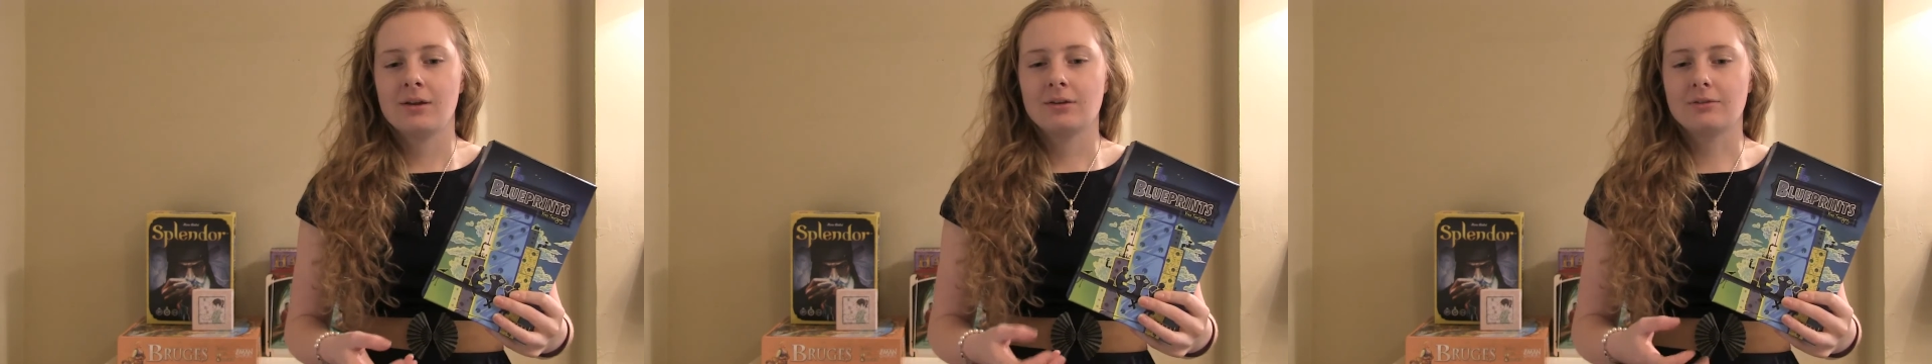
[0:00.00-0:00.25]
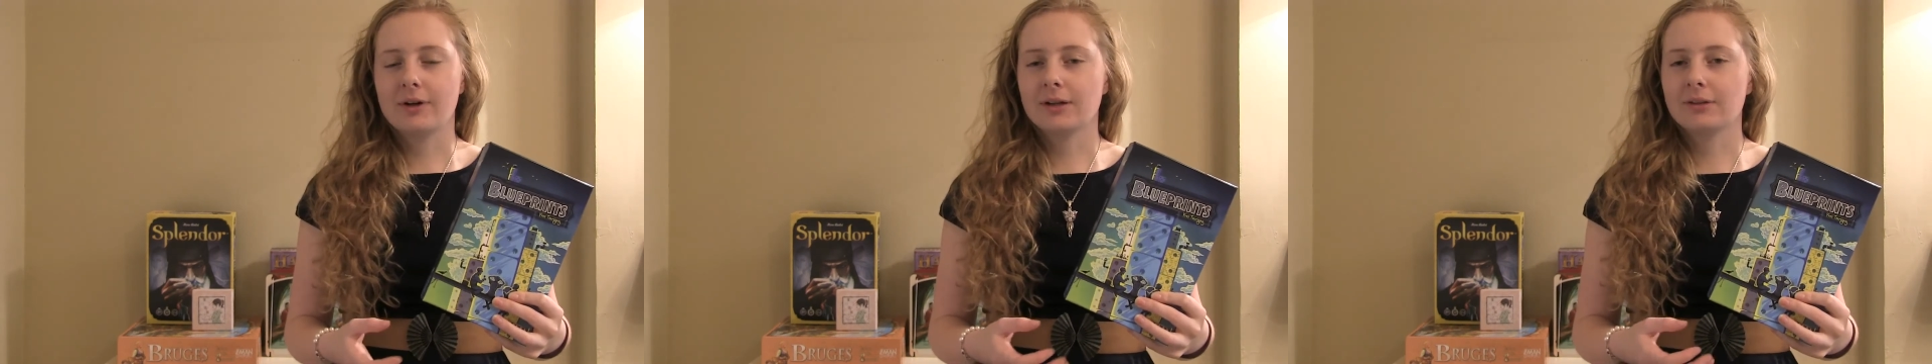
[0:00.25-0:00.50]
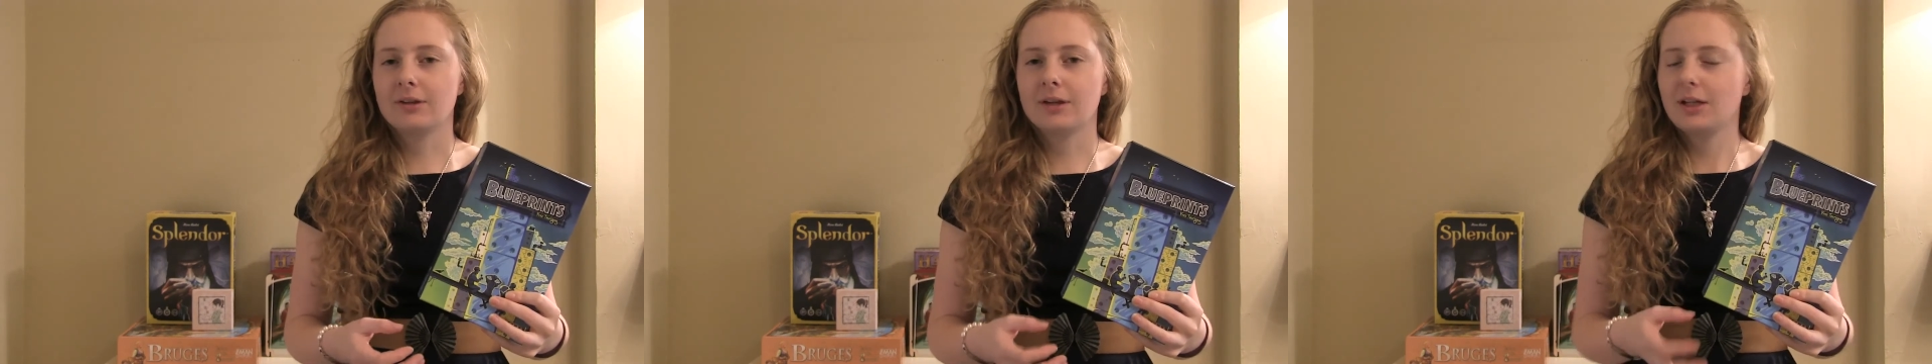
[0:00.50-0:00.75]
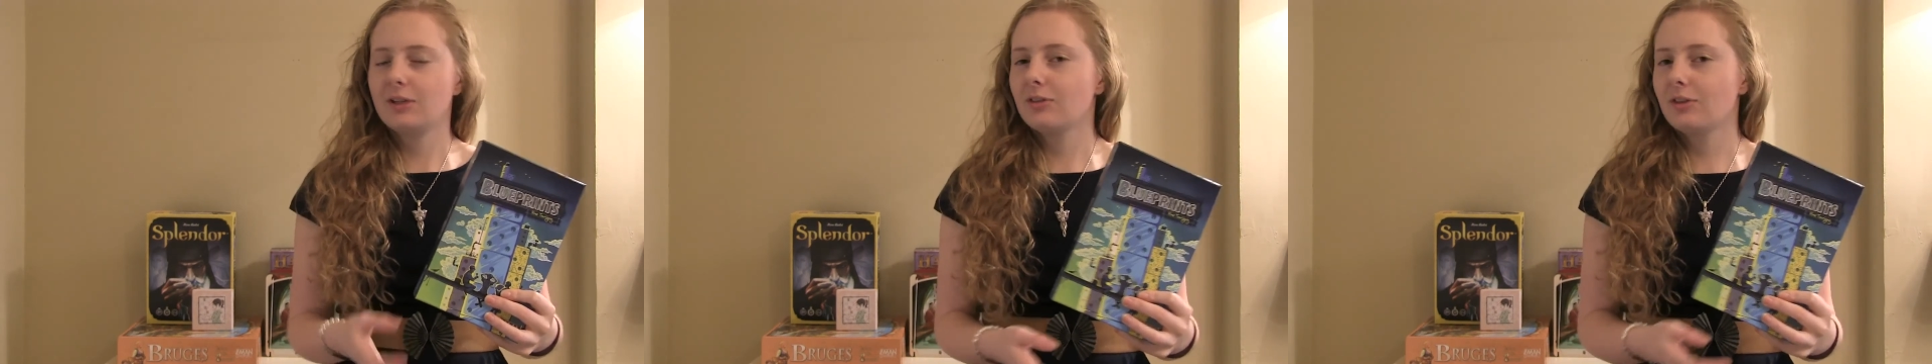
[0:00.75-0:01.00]
the fact that
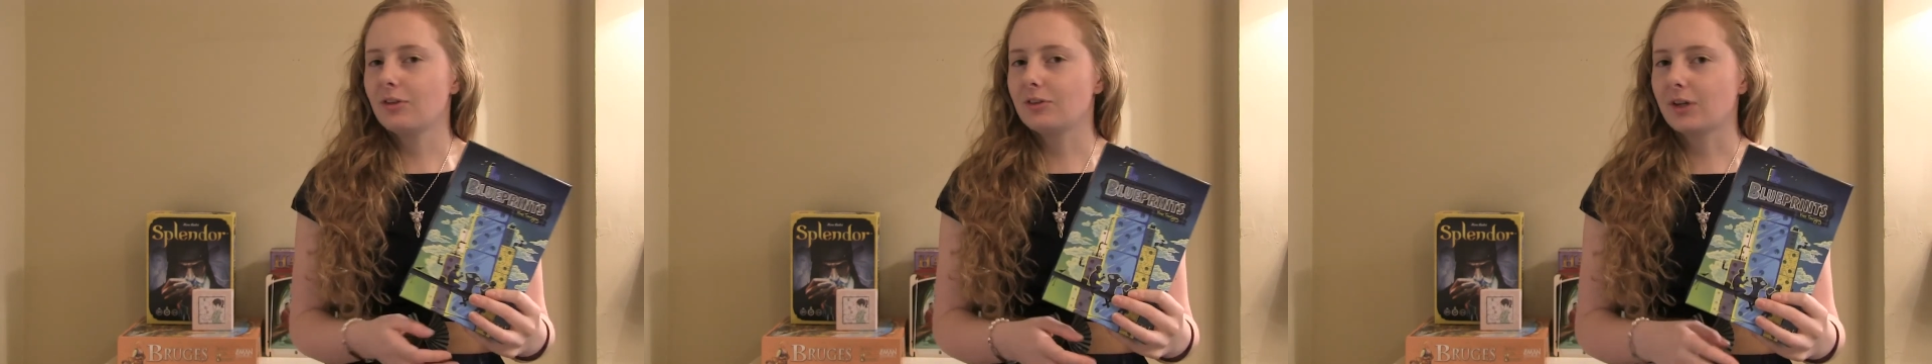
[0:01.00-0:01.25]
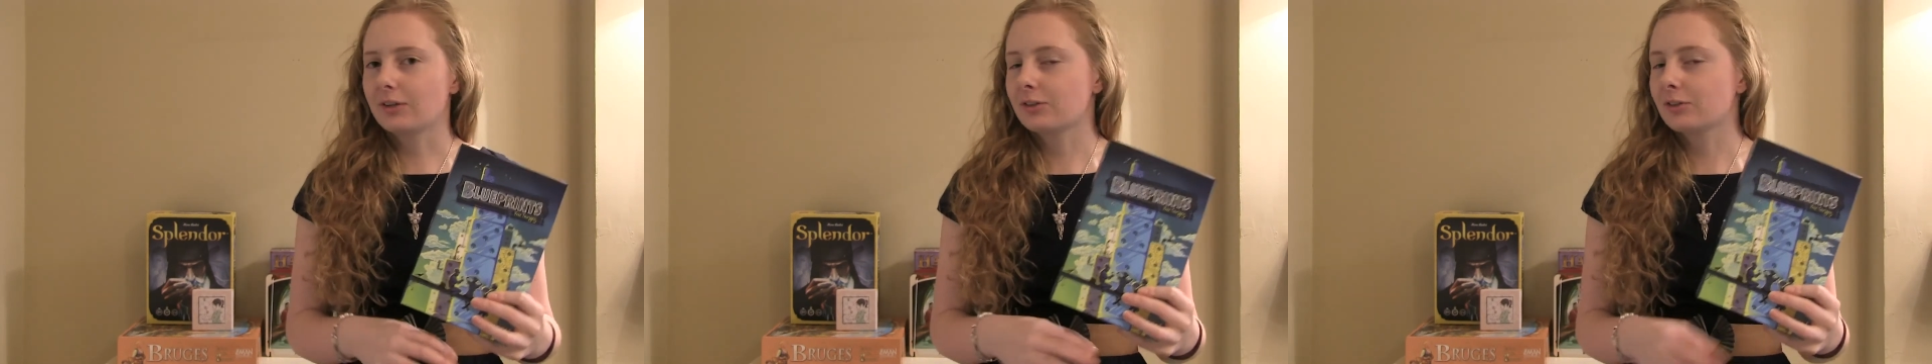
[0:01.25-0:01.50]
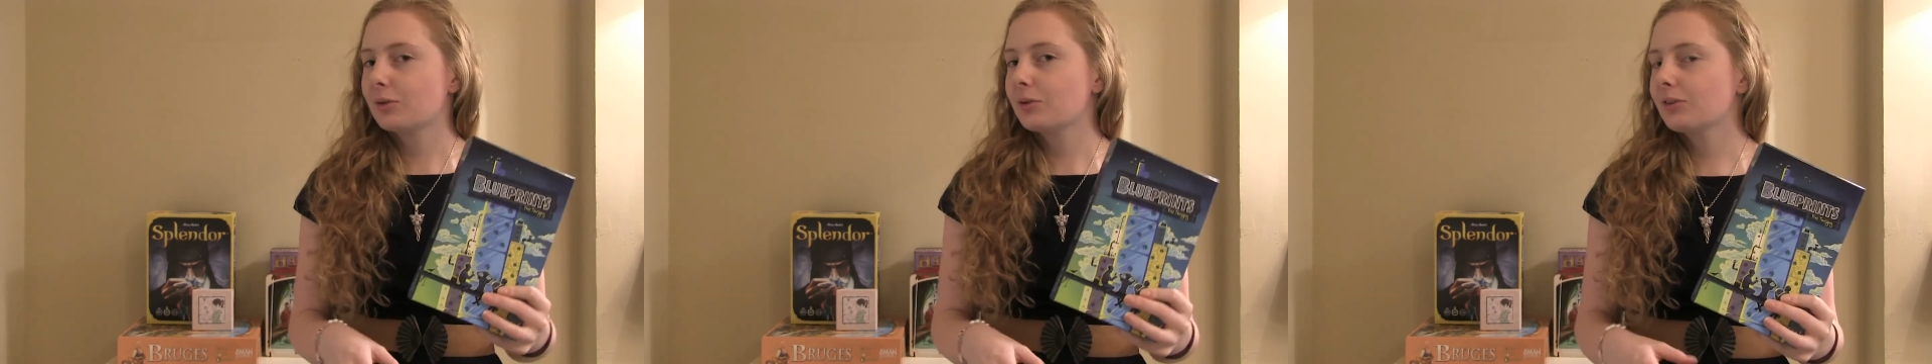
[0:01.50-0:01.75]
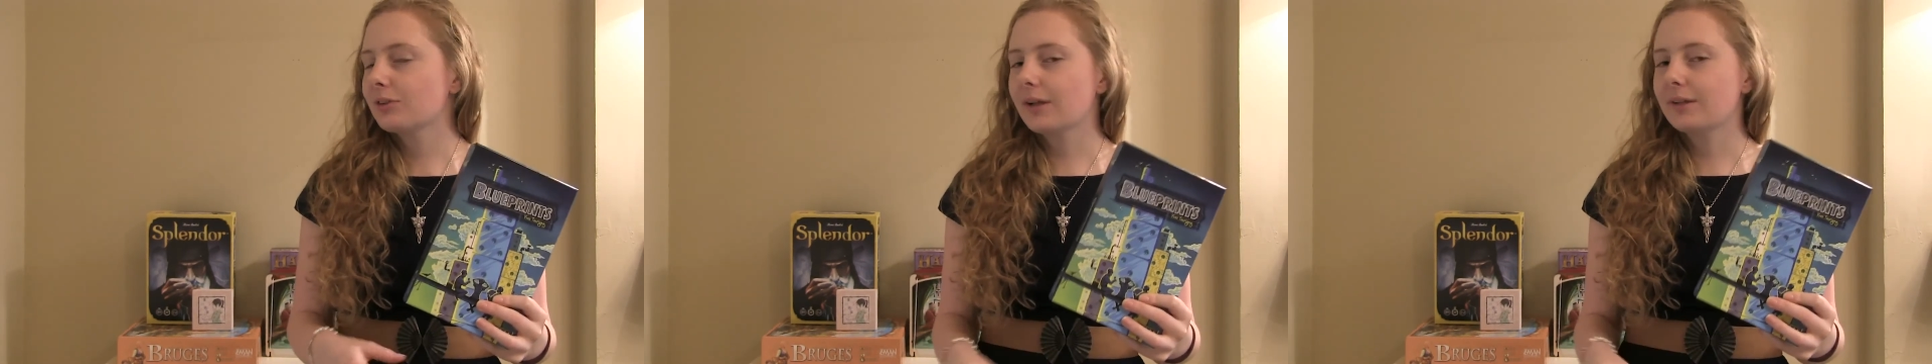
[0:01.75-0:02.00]
each of those dice
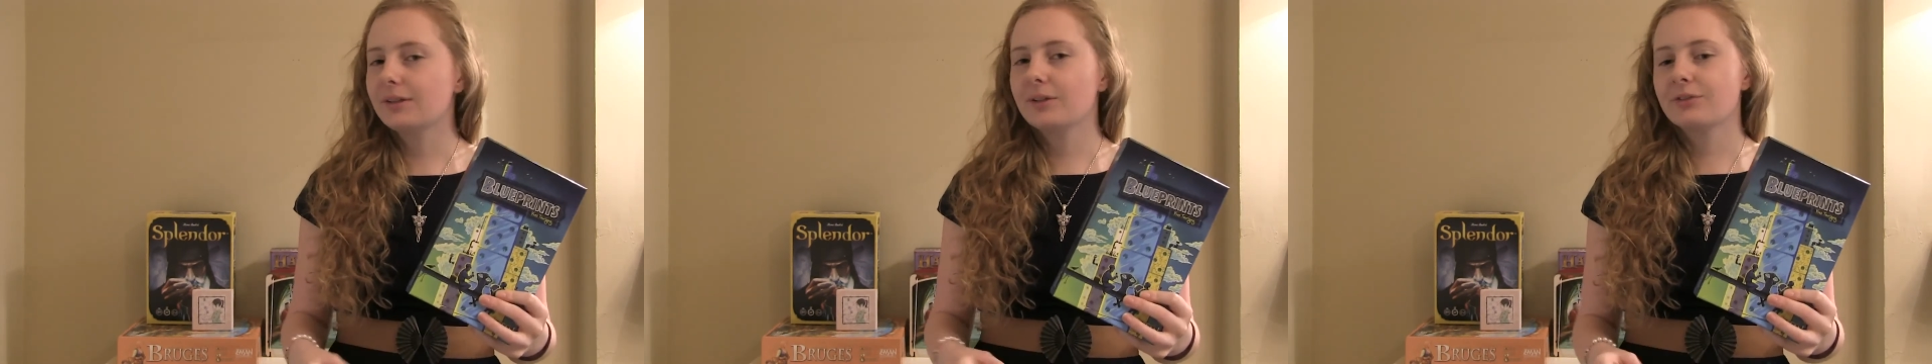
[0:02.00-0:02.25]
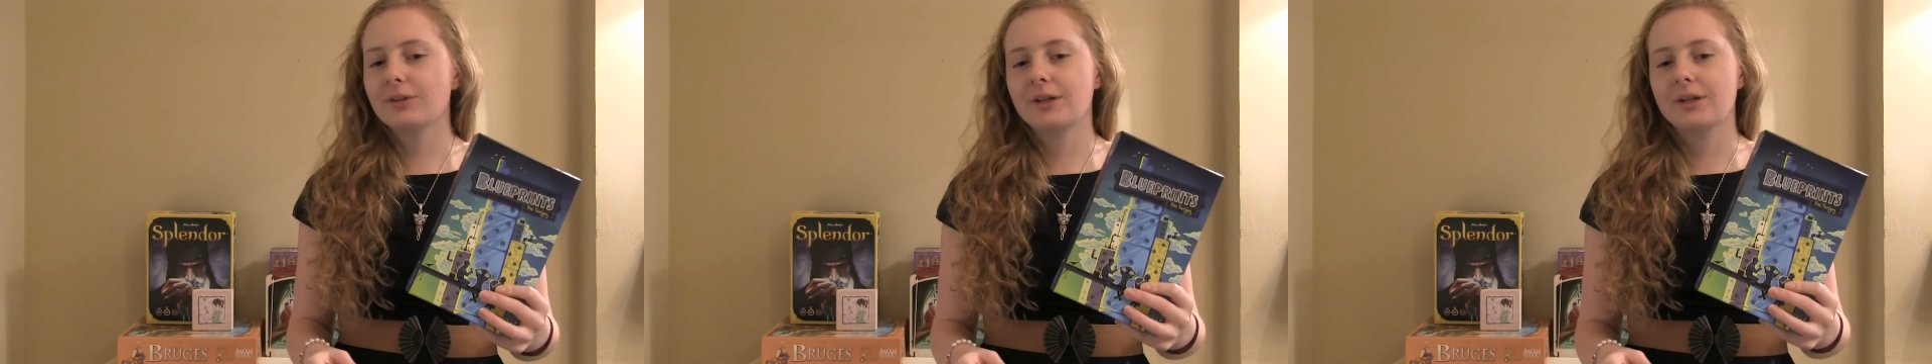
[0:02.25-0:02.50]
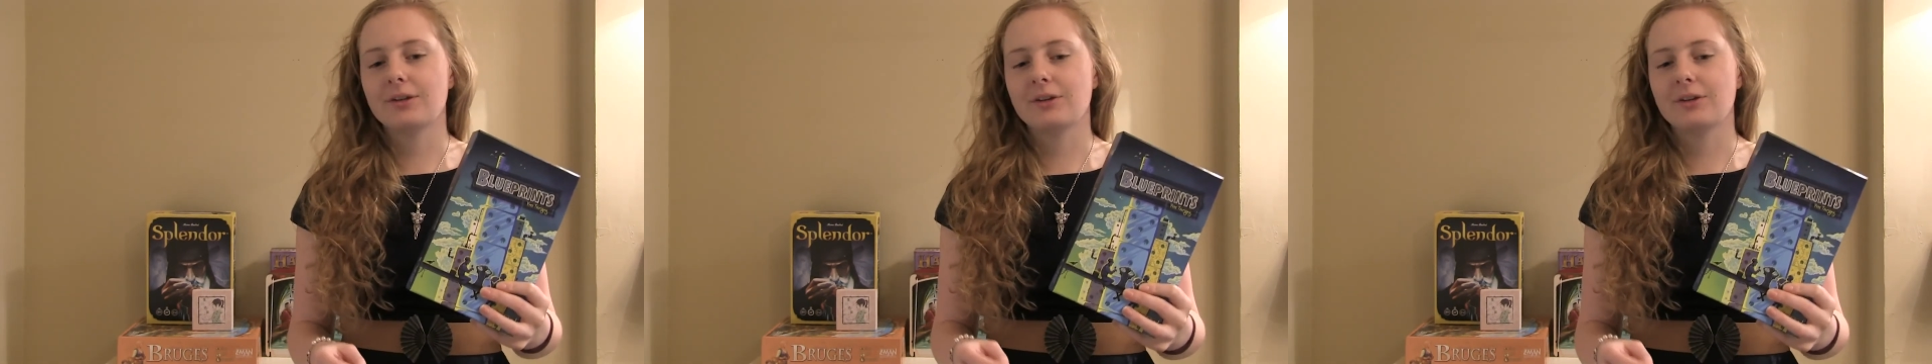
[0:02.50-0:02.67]
scored slightly differently,